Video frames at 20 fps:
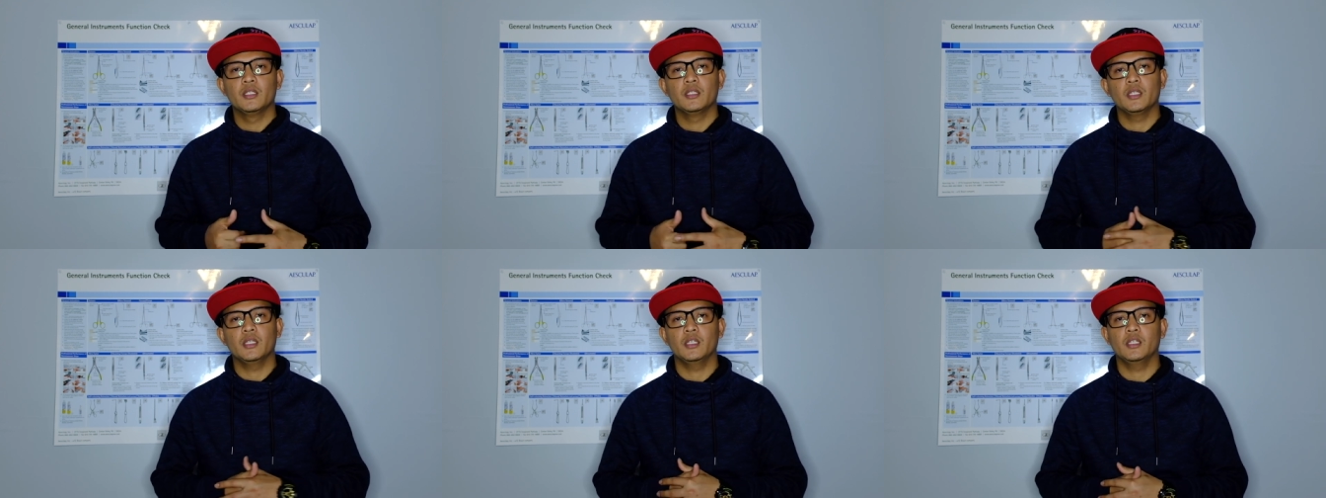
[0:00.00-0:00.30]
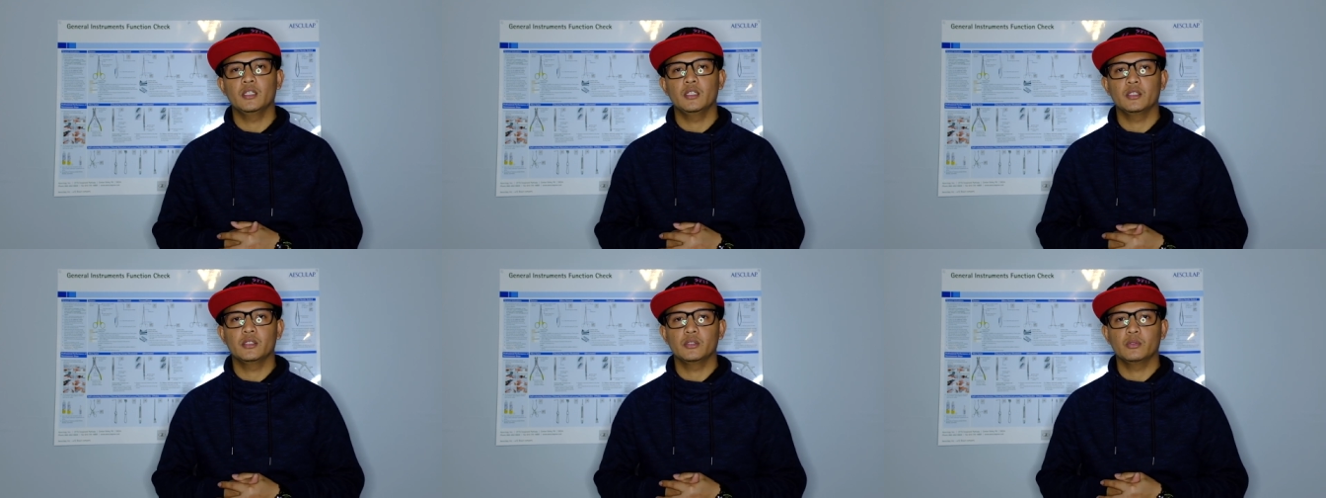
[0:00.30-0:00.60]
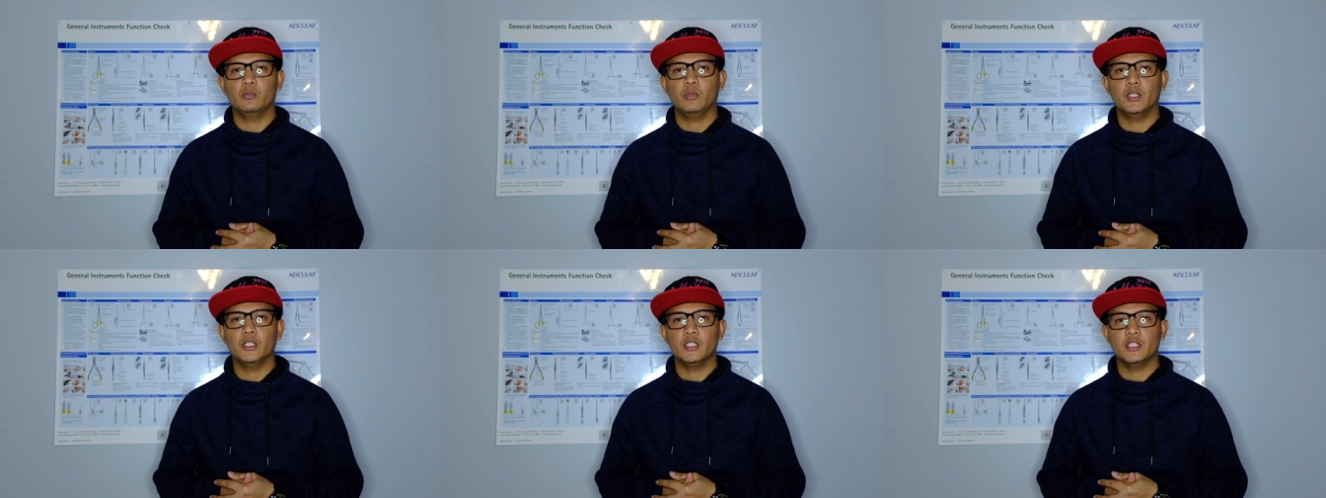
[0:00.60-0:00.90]

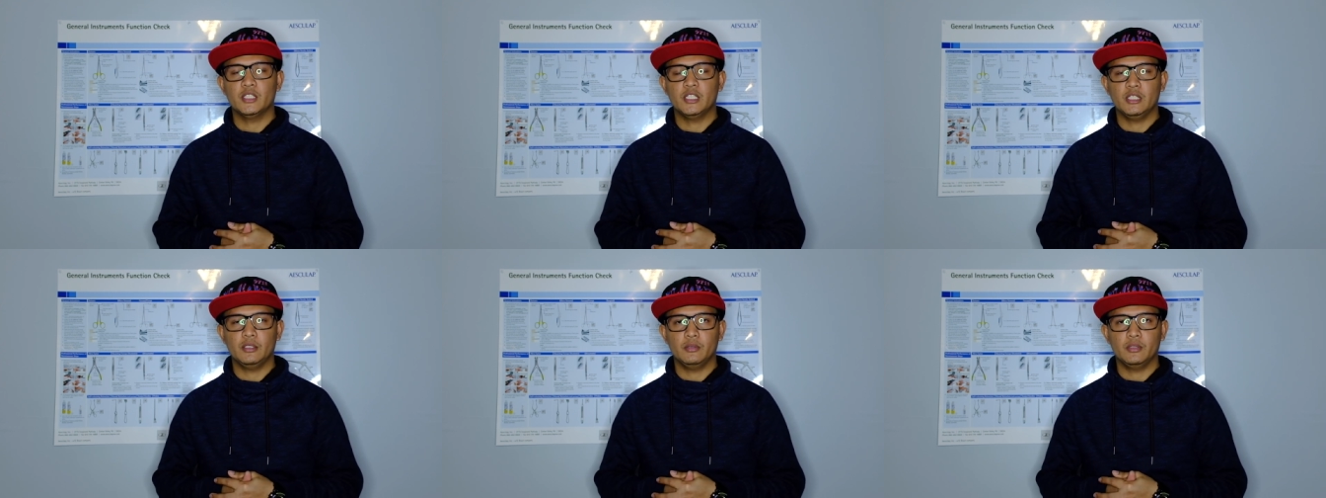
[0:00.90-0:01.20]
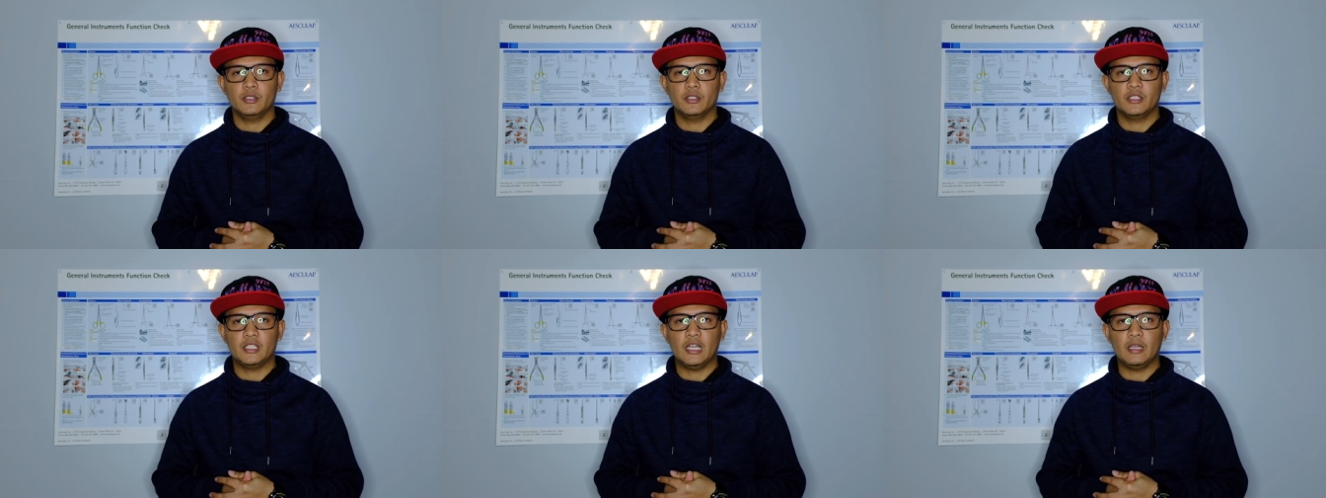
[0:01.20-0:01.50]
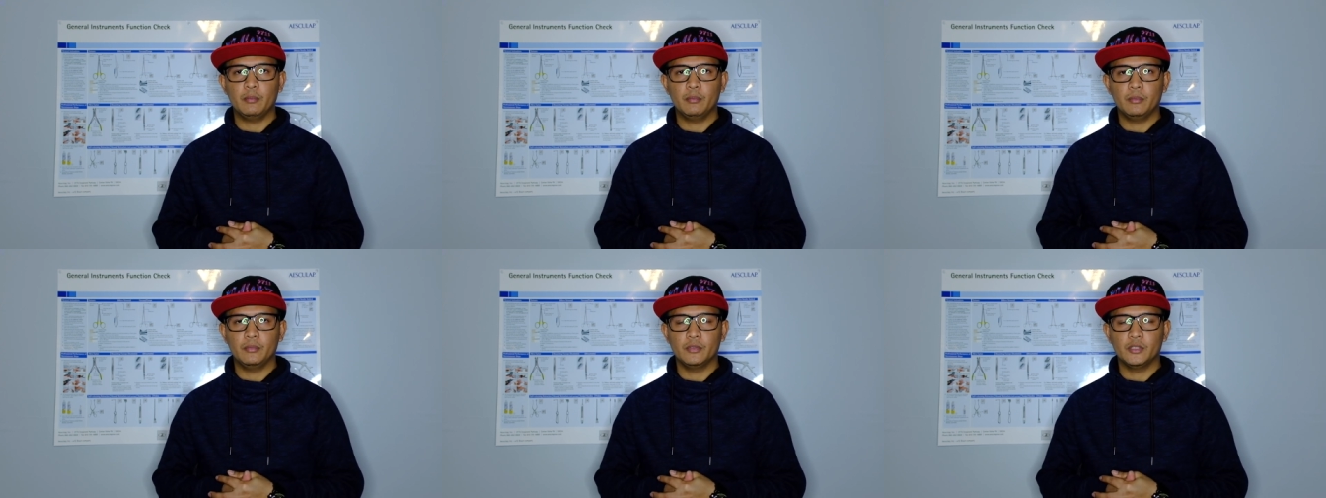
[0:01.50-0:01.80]
One is
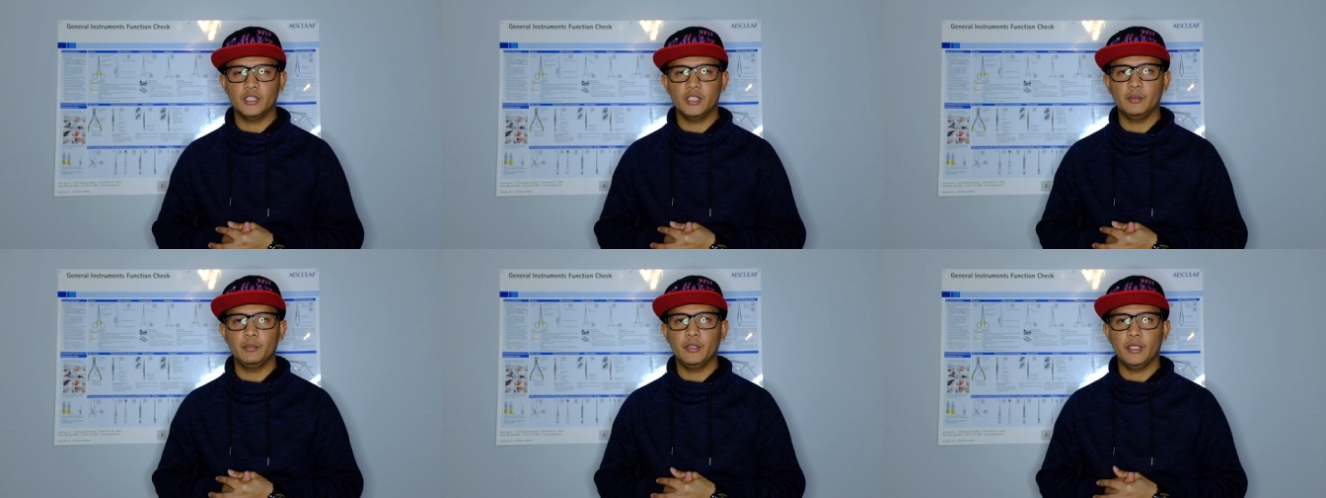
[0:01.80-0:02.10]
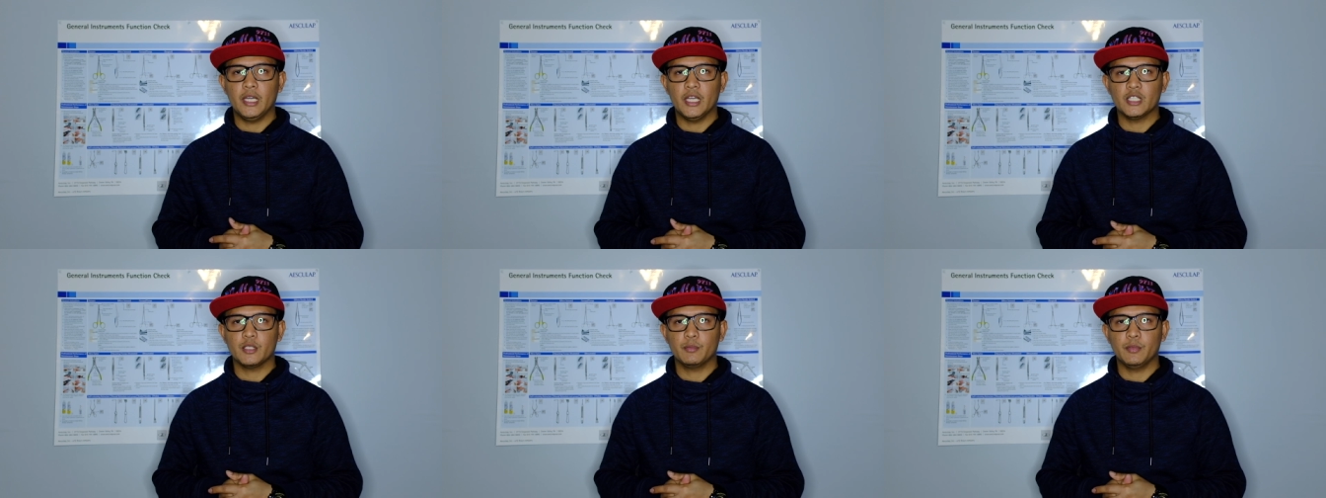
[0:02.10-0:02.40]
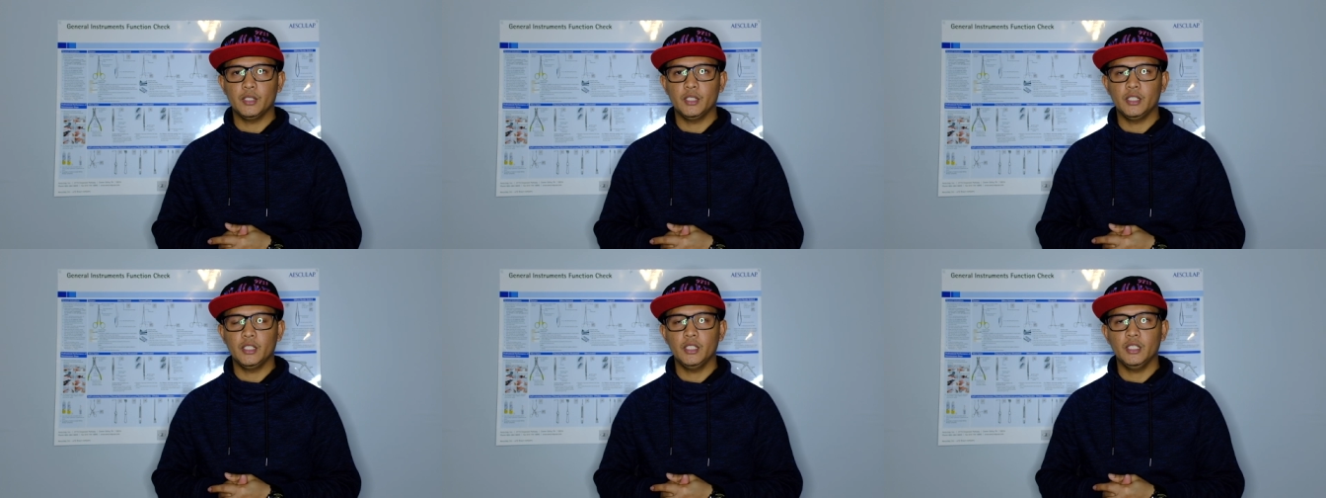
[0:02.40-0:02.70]

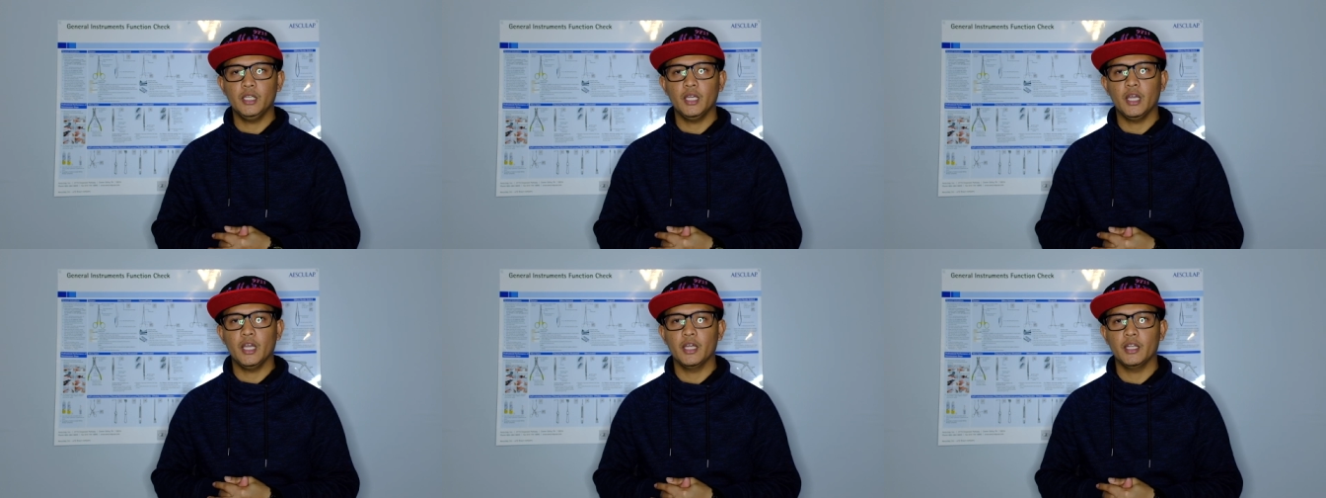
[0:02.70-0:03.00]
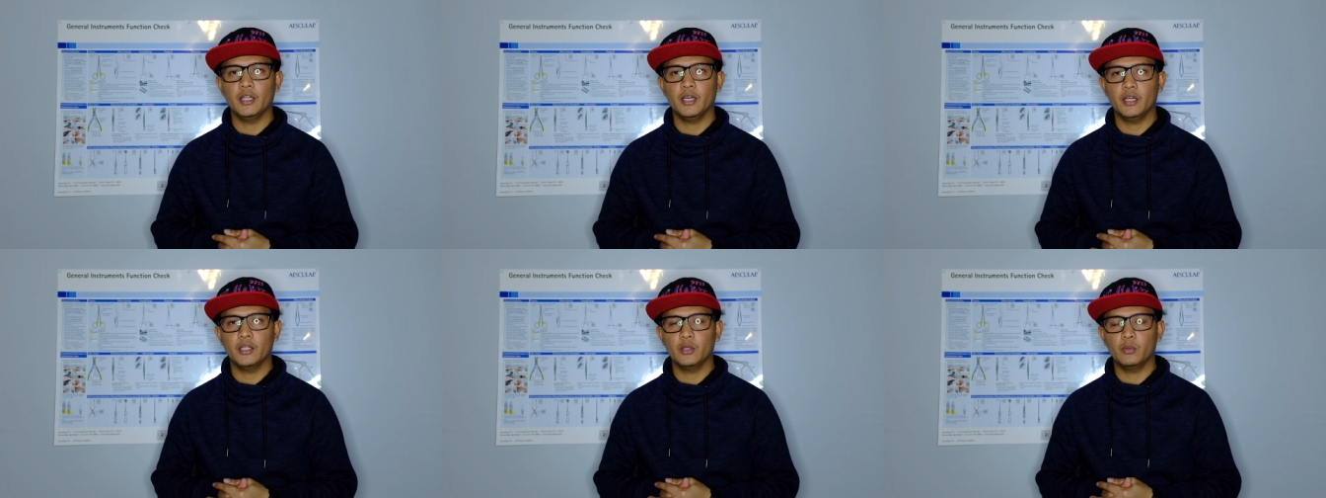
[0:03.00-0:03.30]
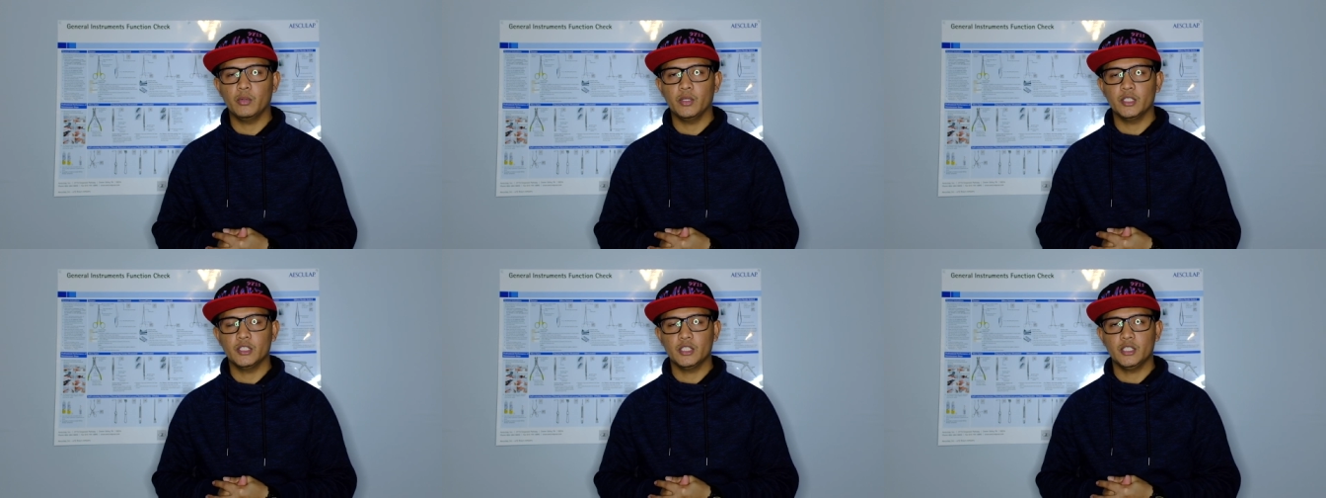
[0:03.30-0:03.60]
CBSPD and the other
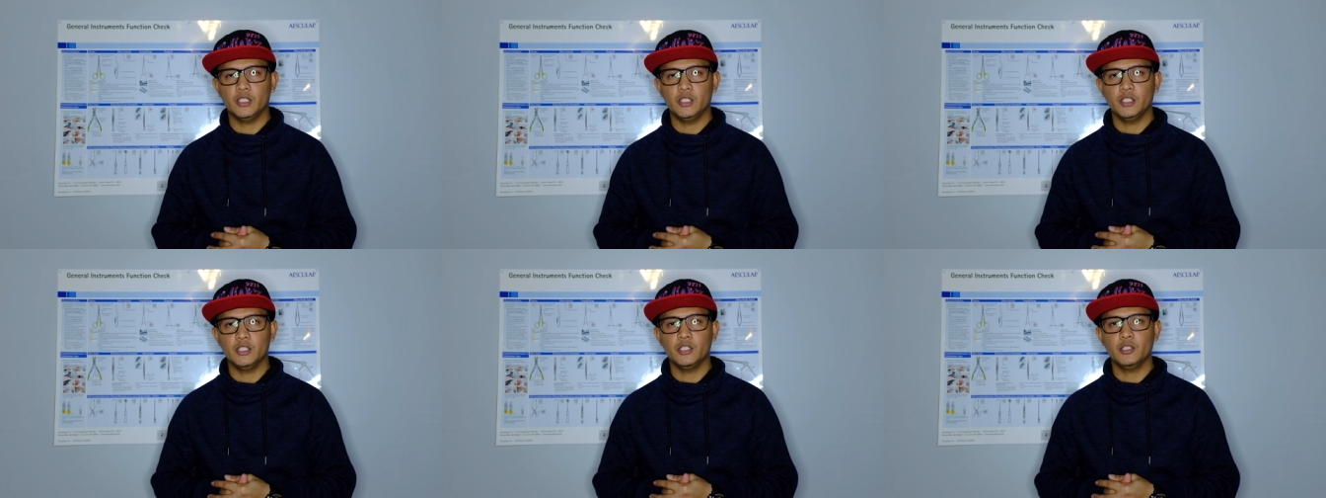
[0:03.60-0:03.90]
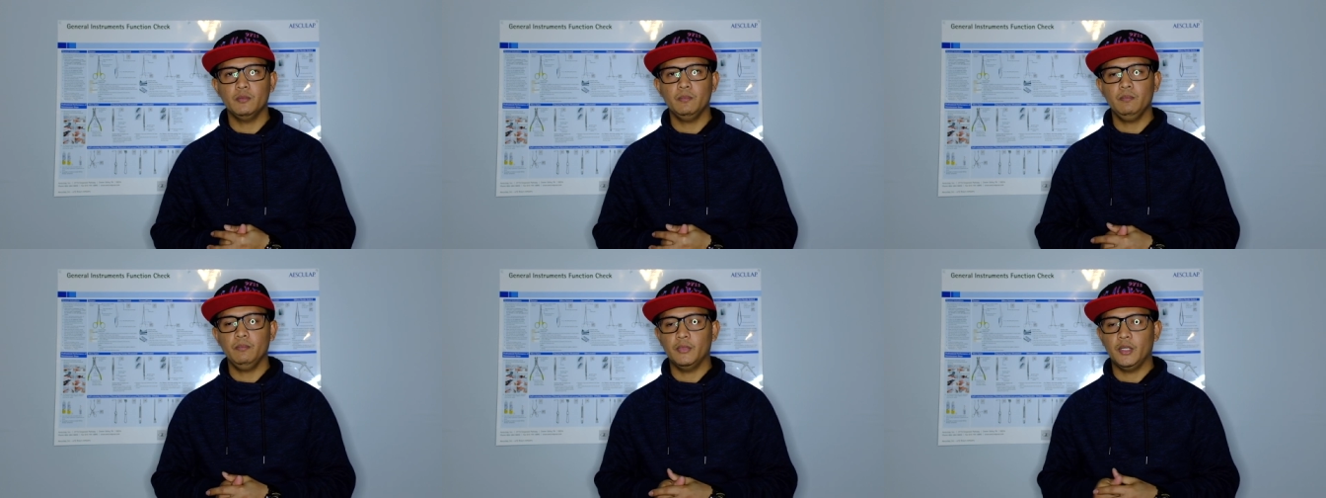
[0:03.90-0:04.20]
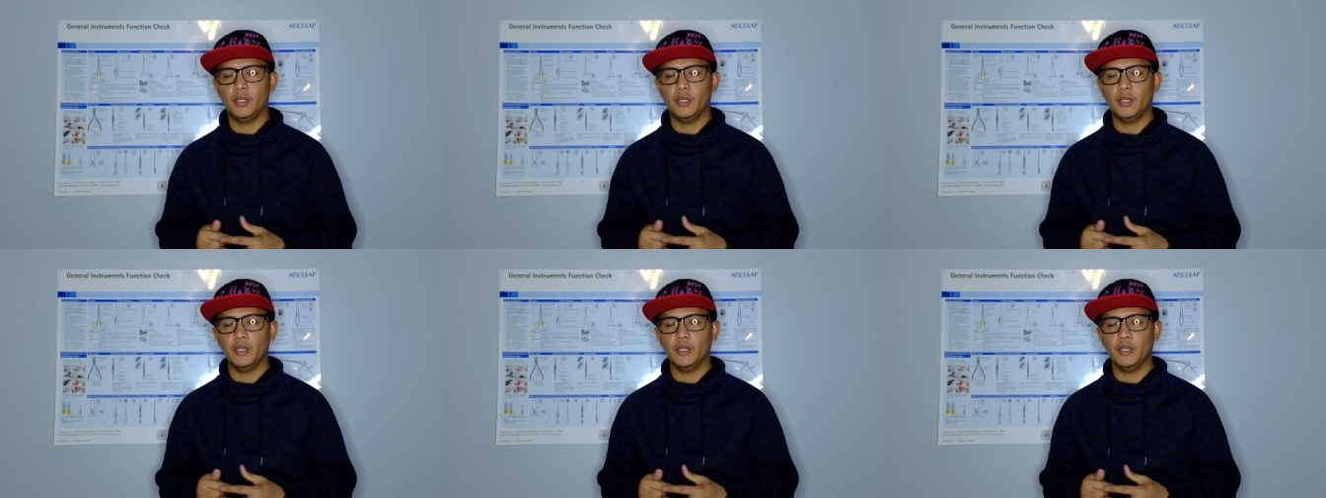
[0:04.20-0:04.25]
one is ISHM.